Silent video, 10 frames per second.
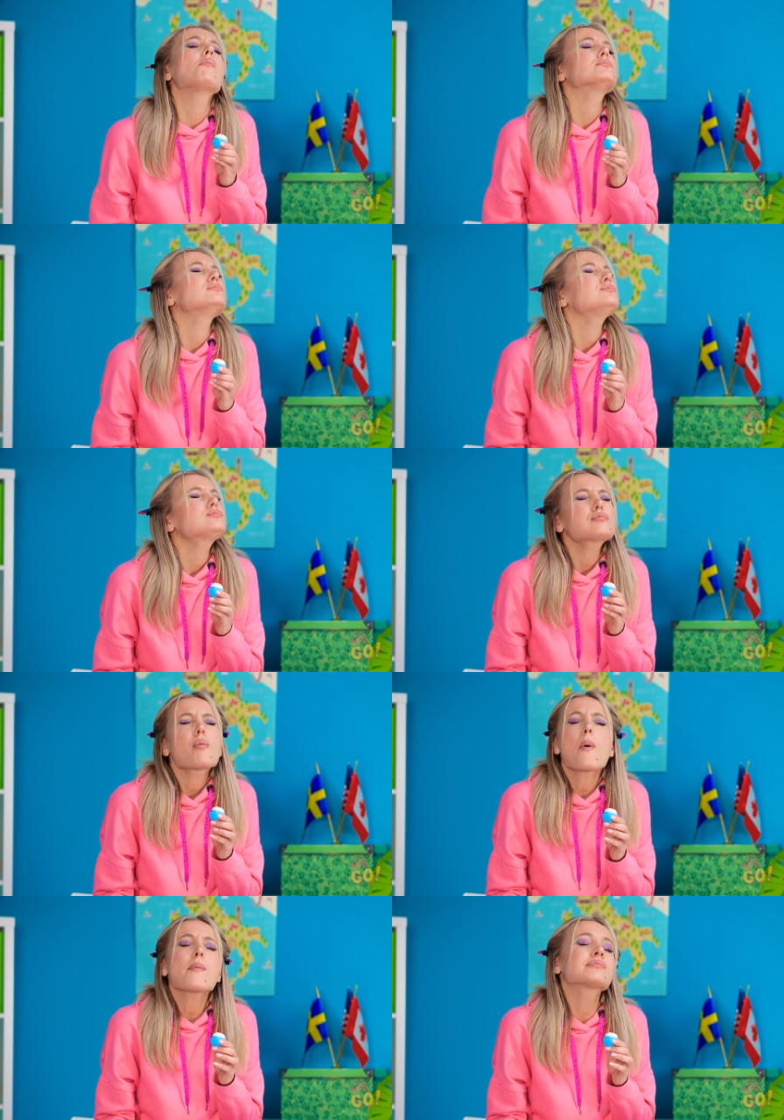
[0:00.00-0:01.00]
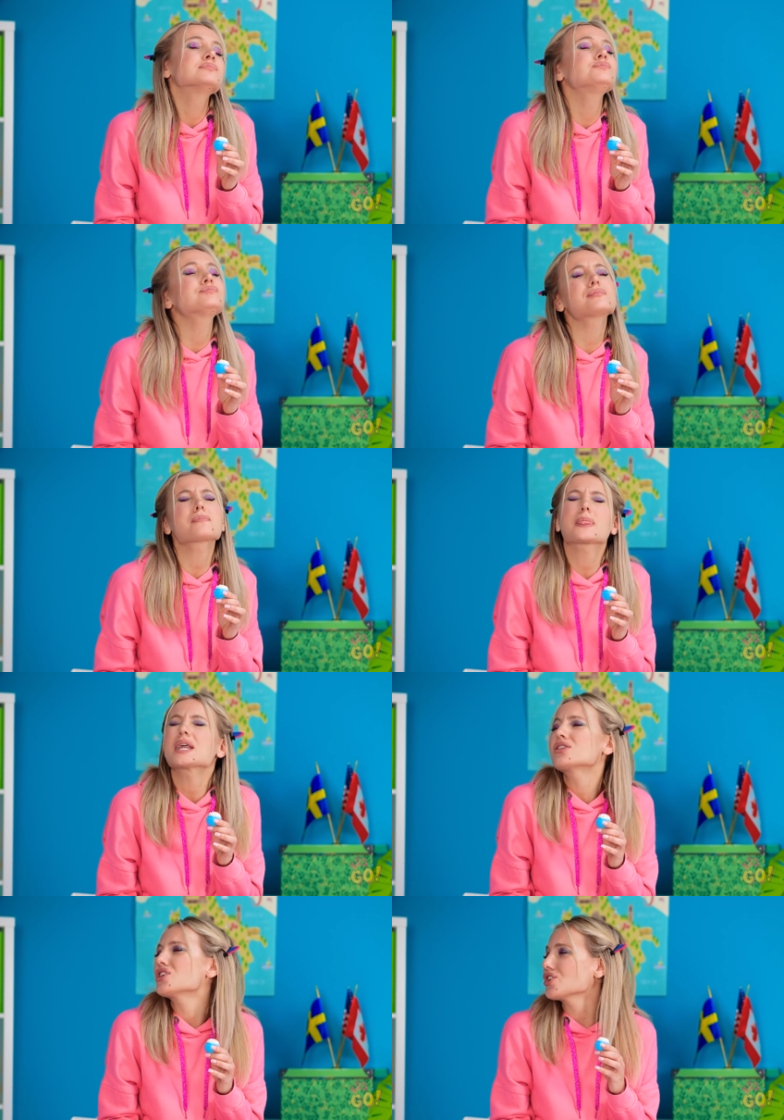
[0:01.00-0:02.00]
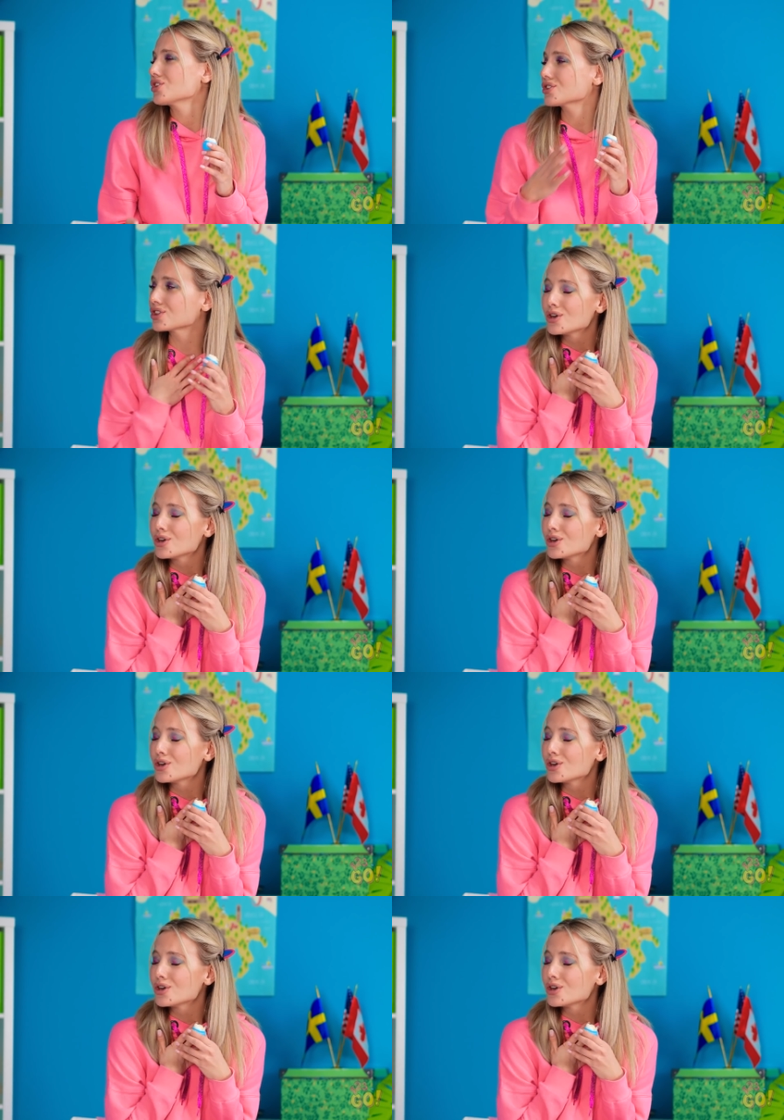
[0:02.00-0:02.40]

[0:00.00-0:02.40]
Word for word: Oh, so good! You saved the day,